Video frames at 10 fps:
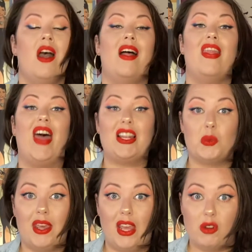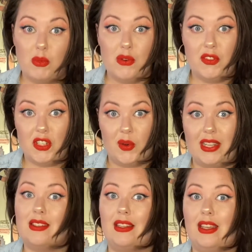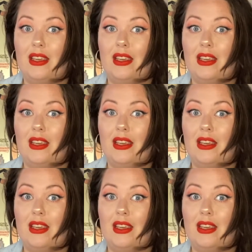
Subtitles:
That's why they remove so easily.